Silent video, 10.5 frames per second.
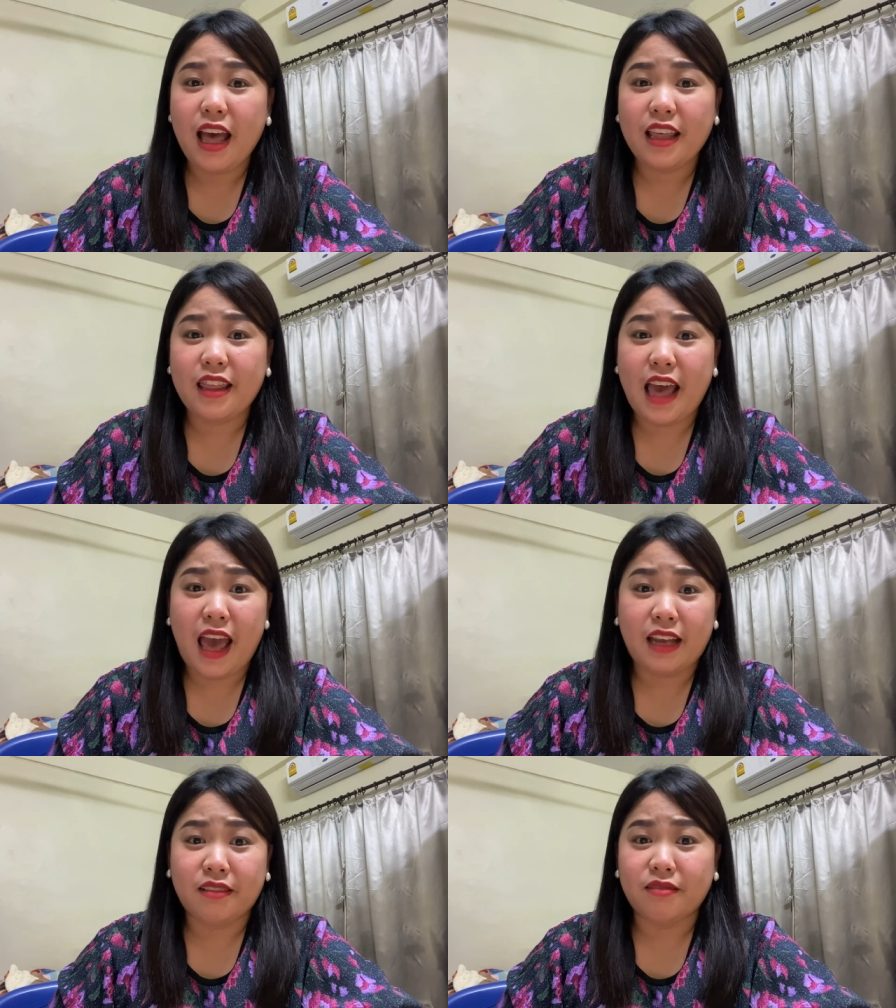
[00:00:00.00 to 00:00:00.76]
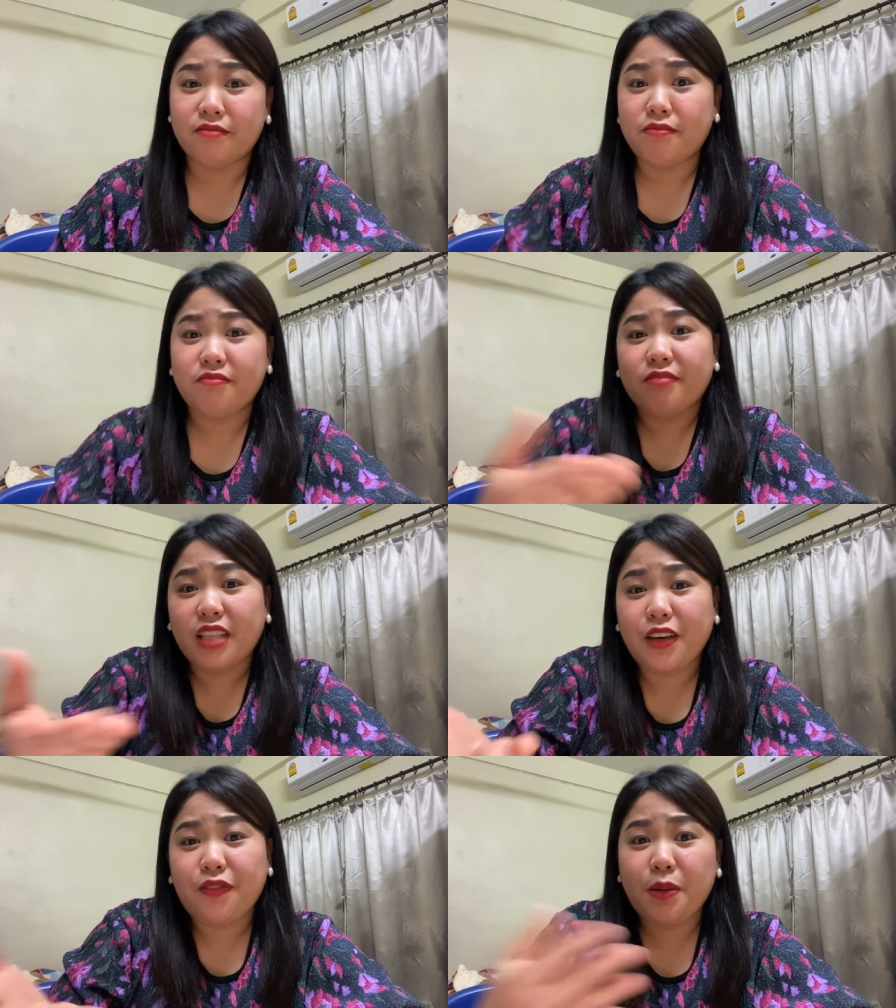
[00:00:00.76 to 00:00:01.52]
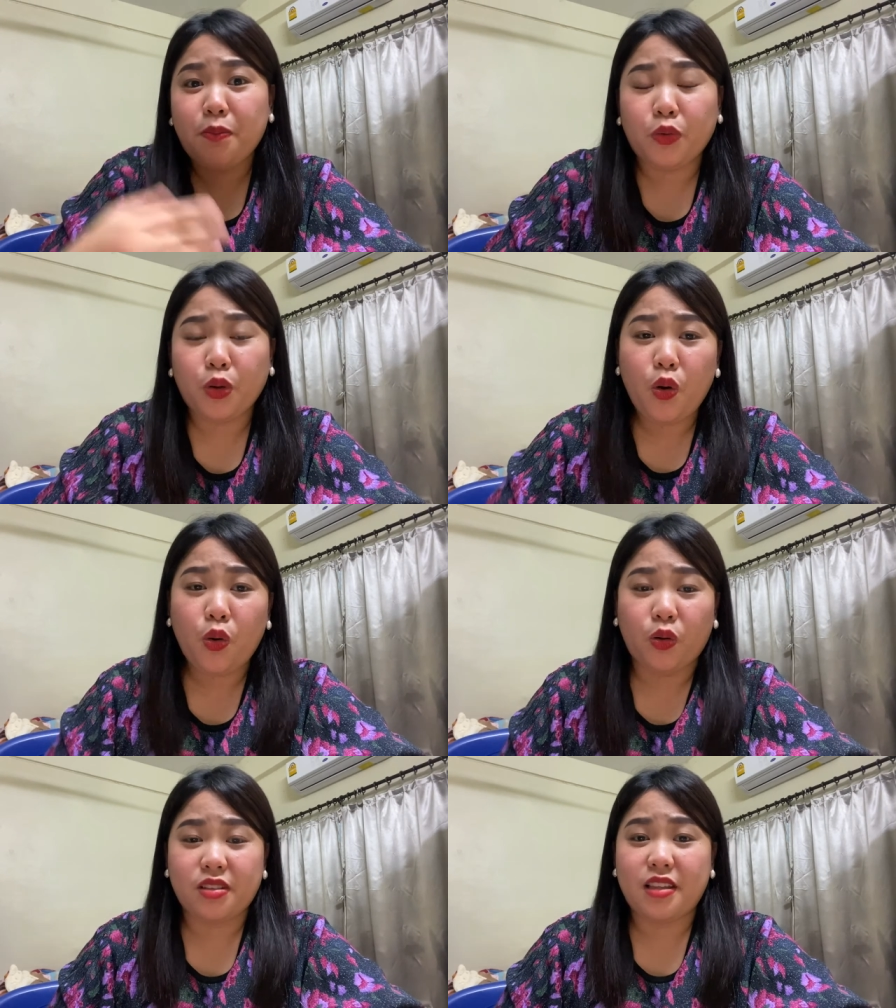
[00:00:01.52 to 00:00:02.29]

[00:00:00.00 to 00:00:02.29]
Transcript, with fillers: Then give them roles,